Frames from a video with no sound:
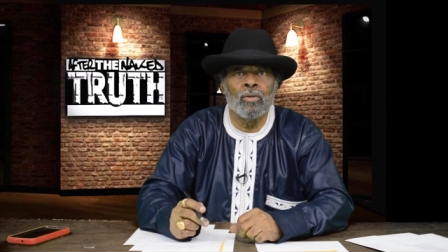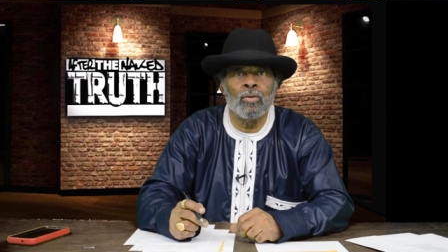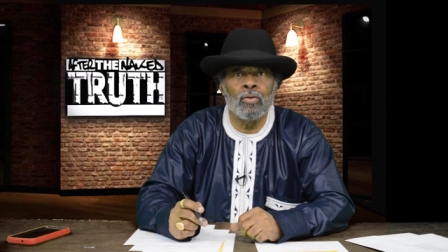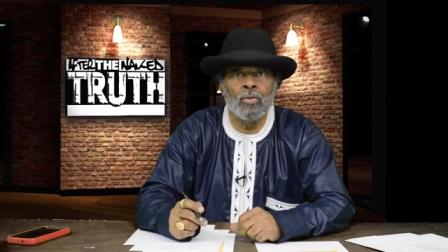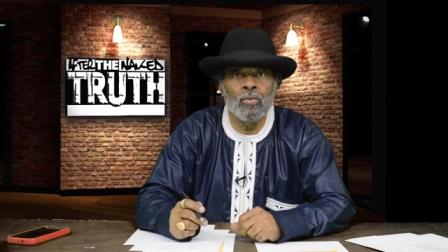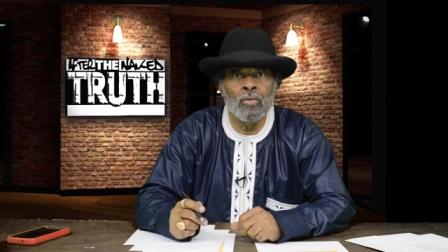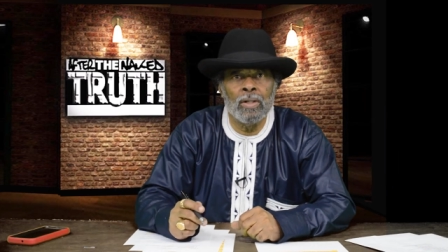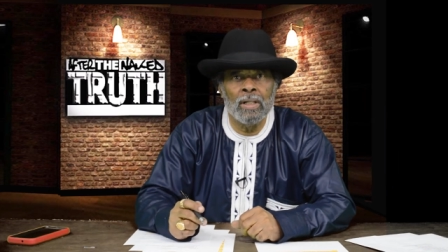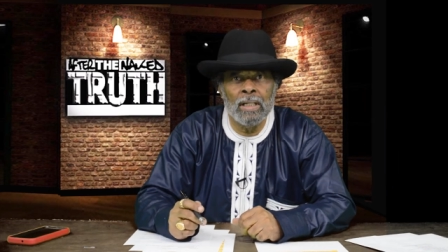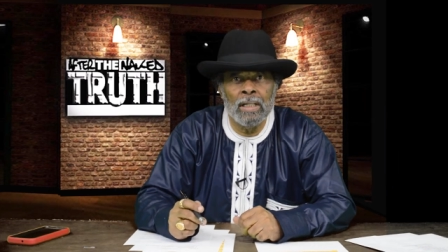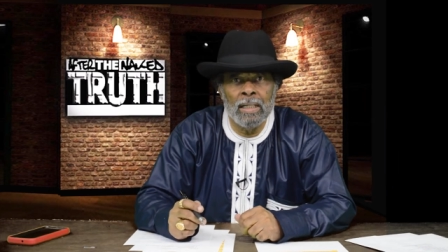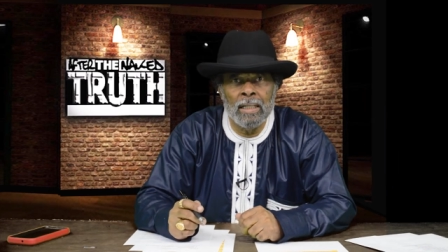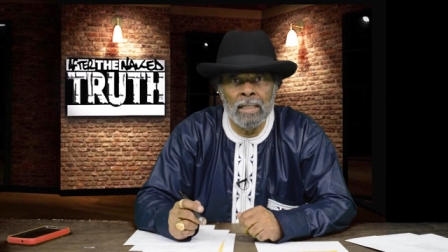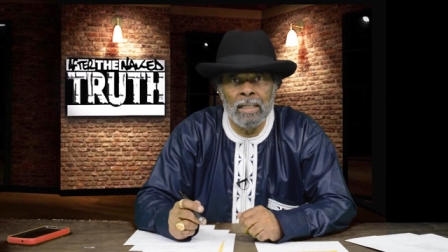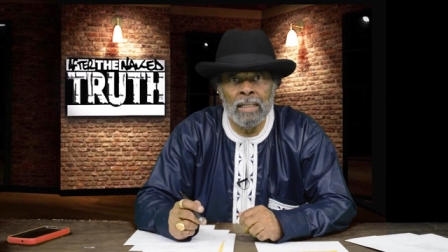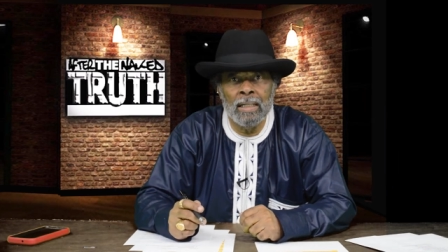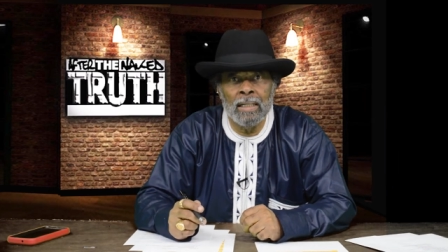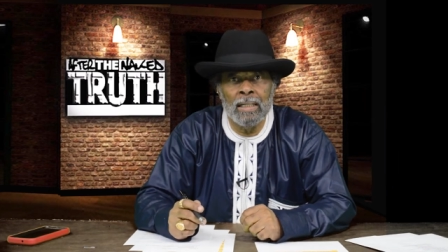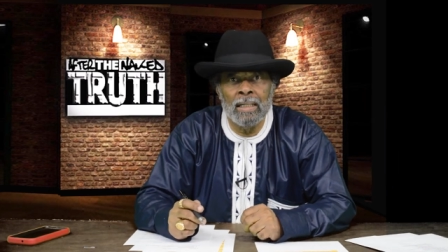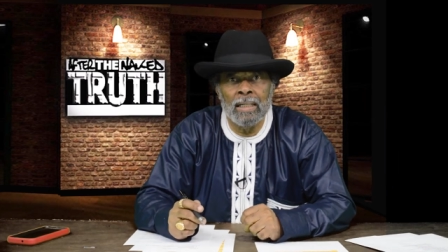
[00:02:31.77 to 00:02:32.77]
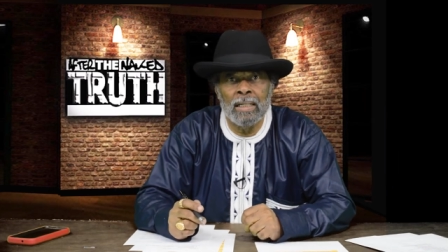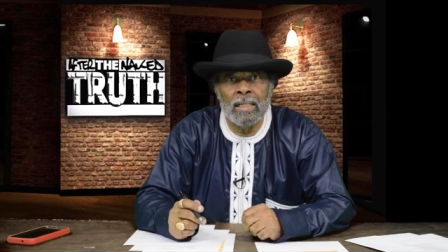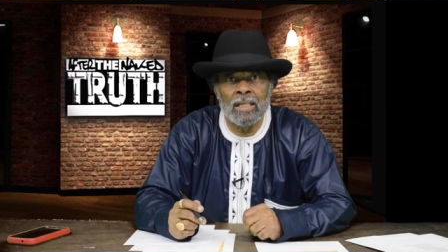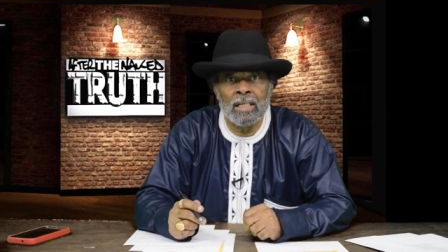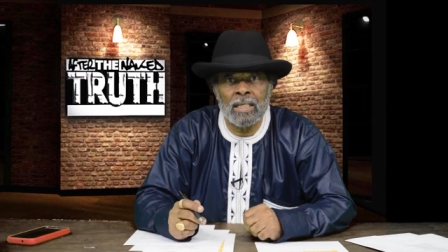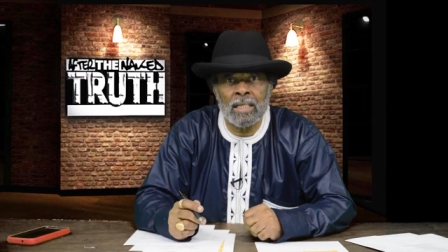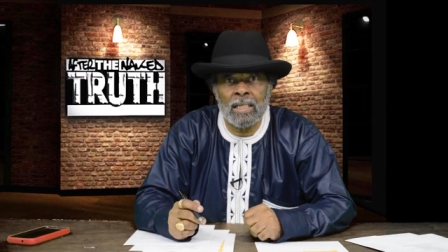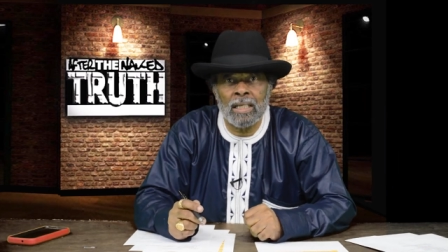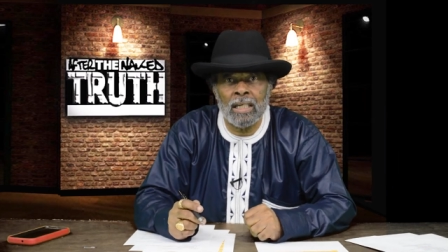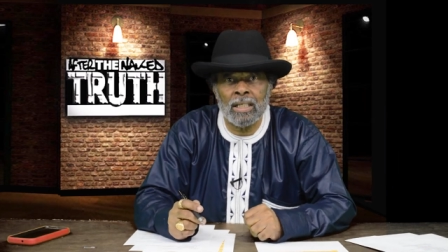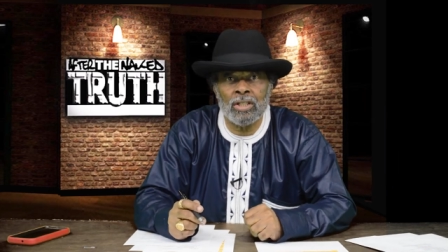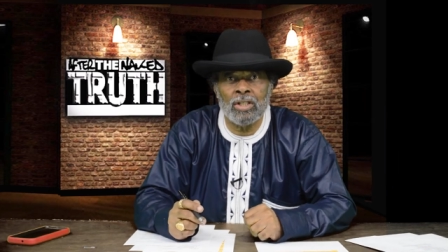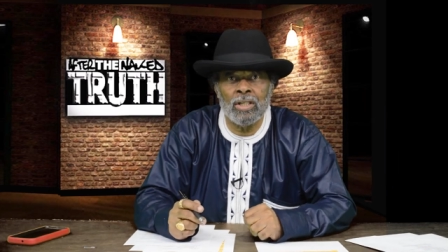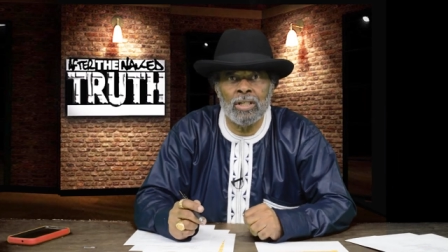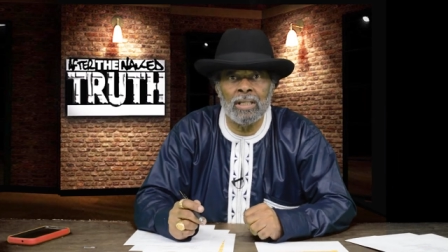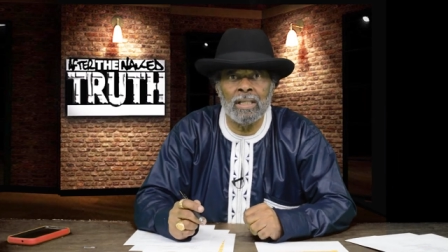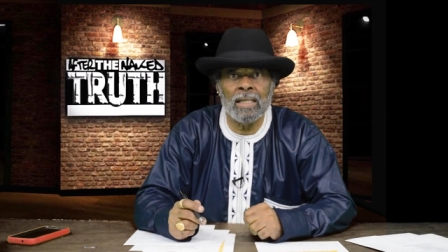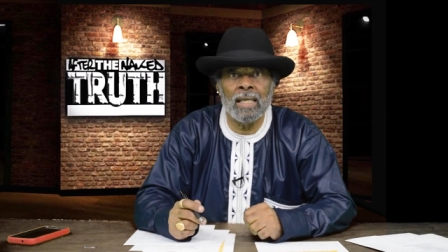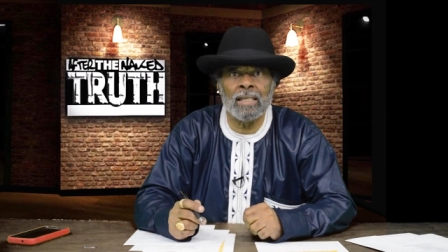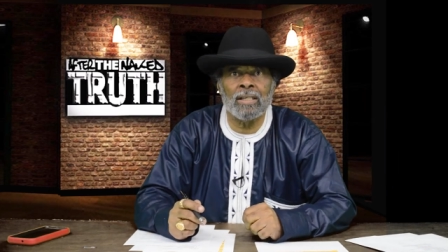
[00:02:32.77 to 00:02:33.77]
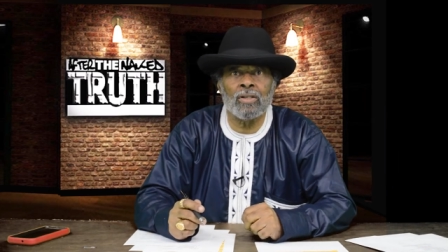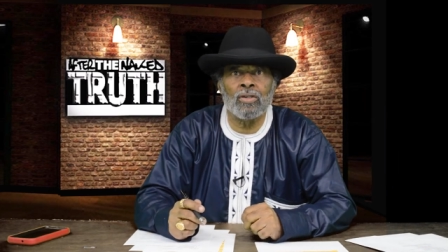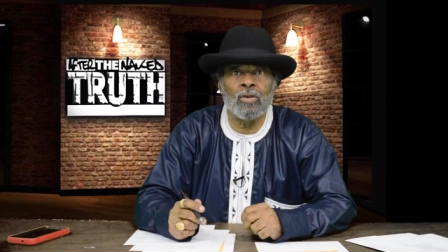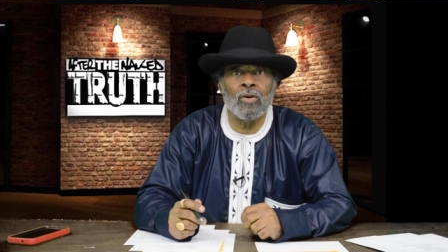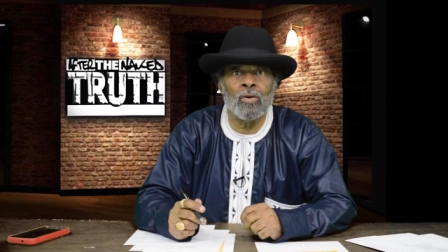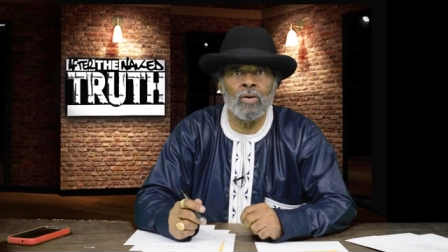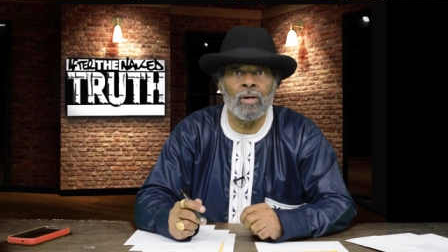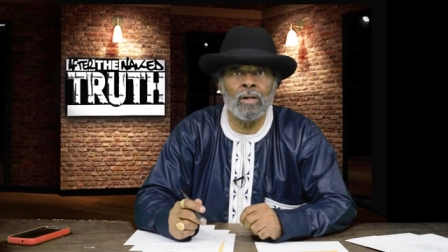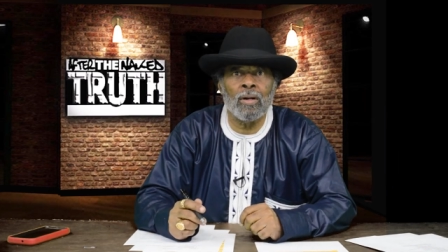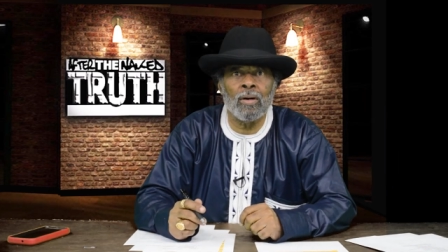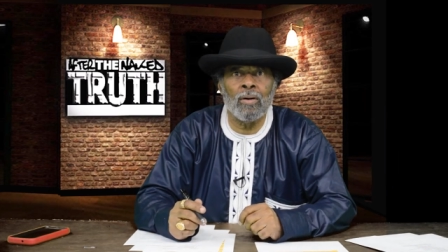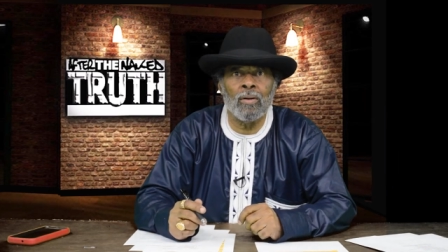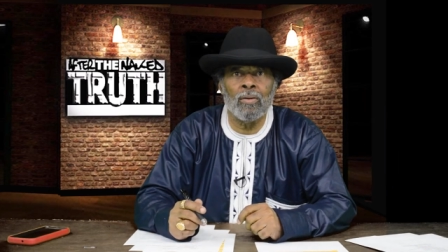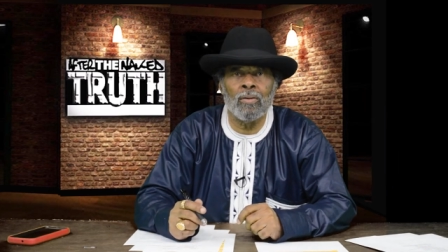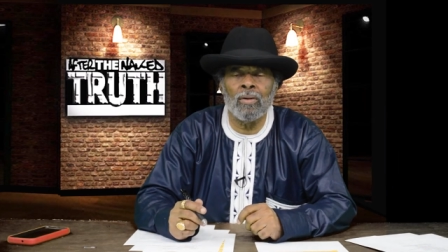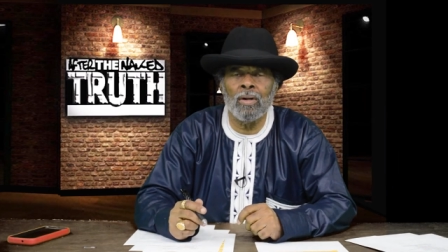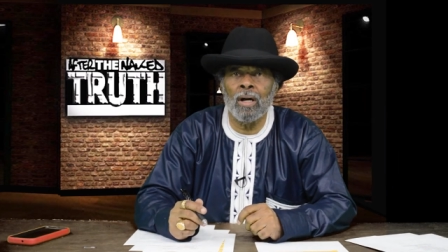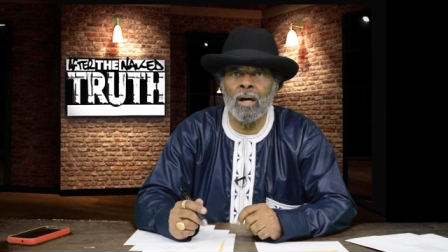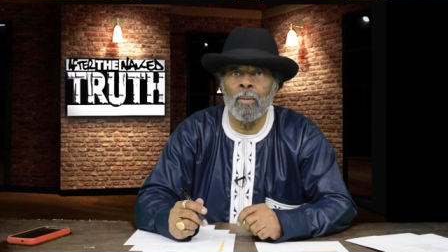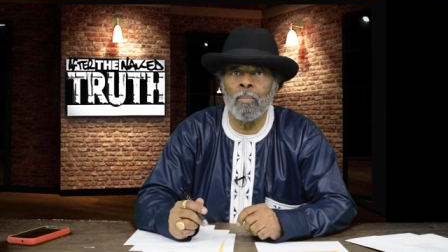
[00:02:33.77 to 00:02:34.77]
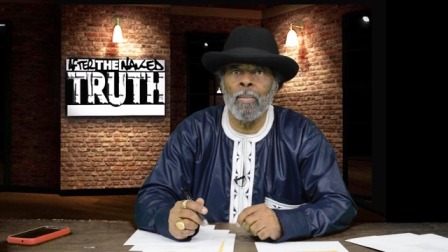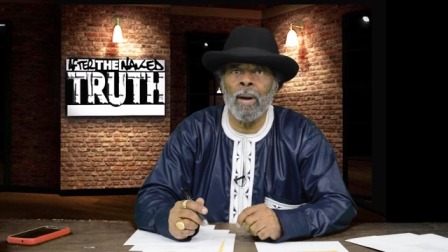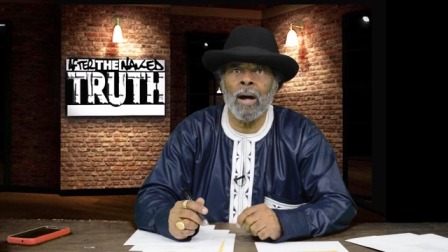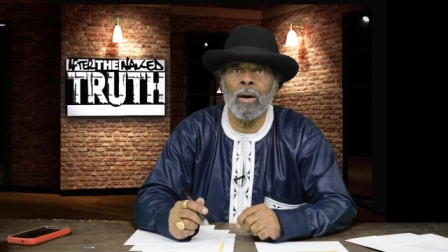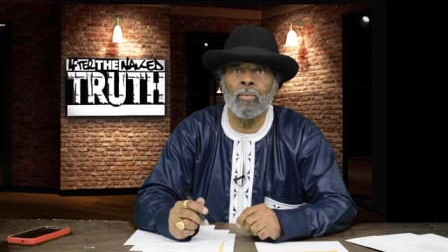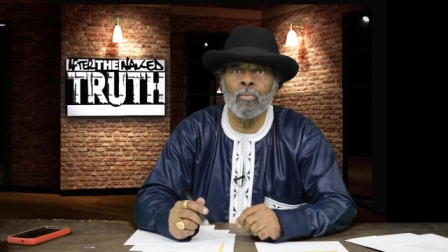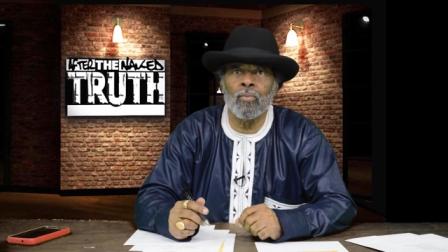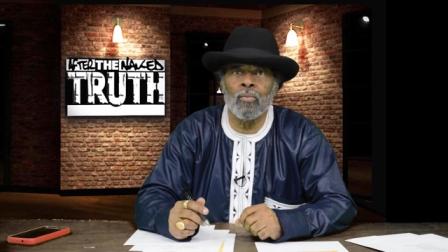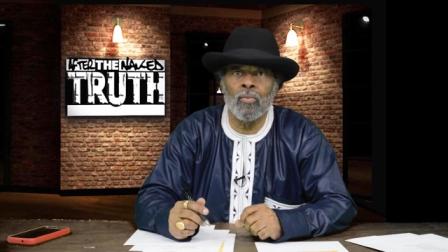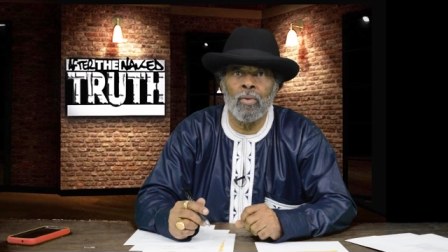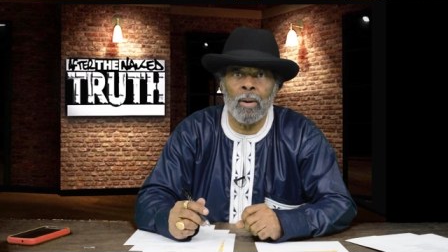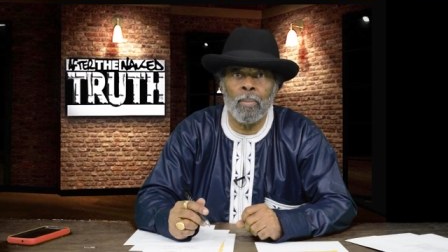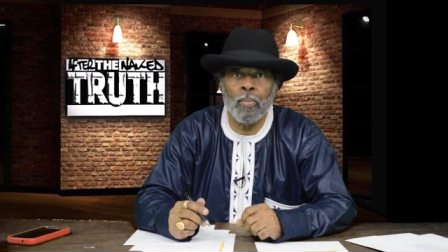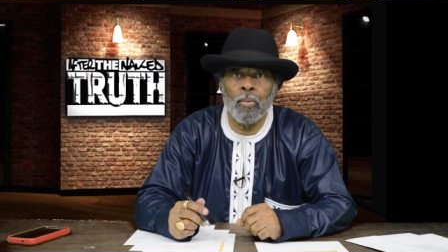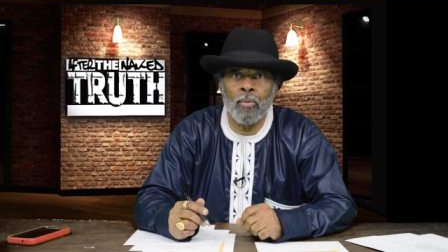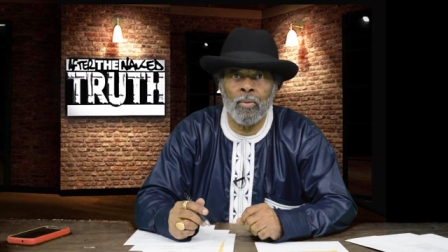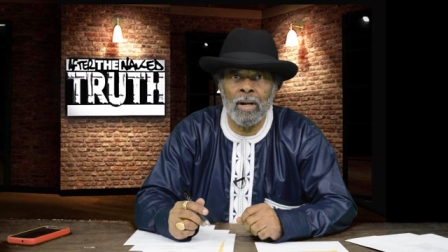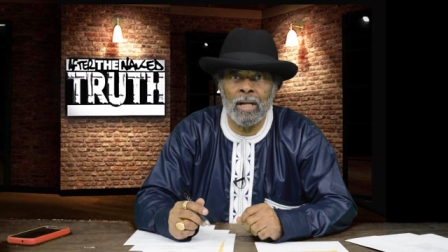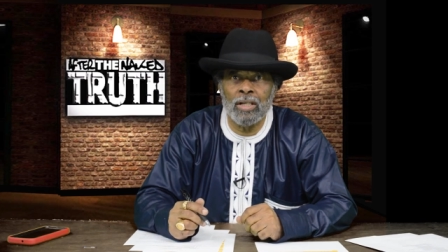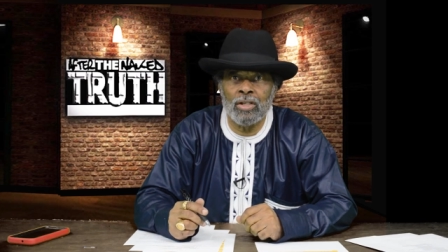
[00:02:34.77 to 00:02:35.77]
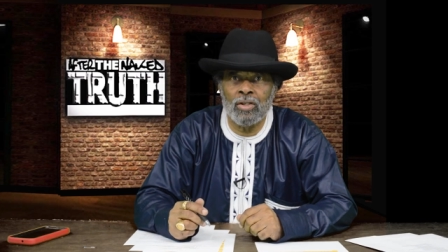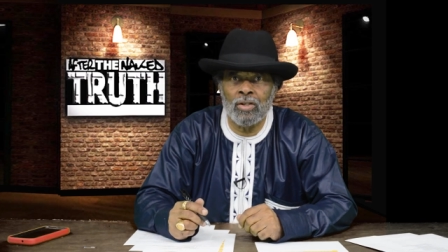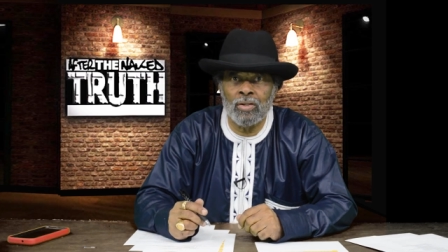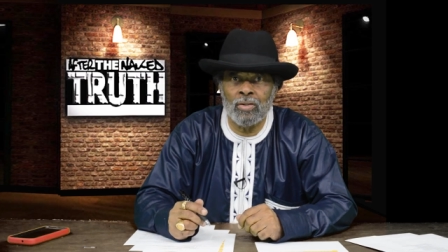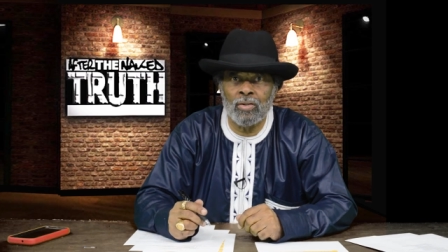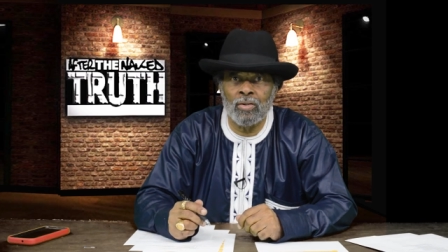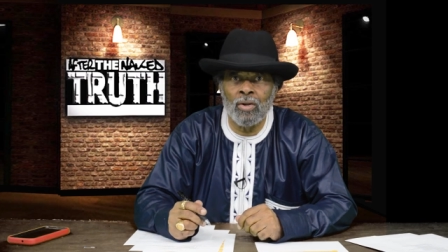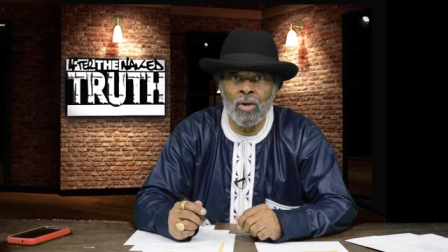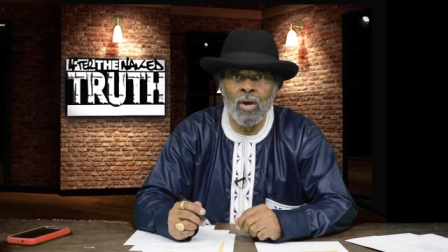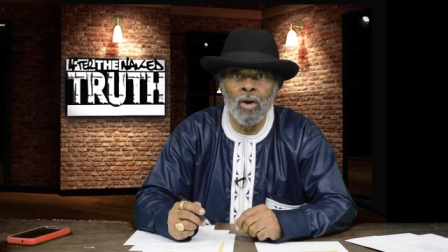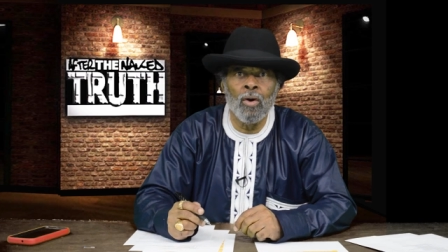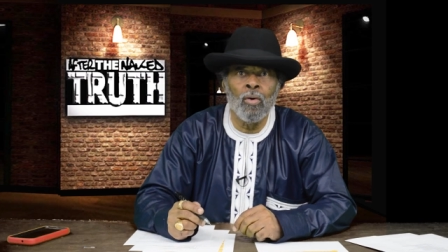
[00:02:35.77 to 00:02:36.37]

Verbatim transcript: to the discussion that's going on about reparations.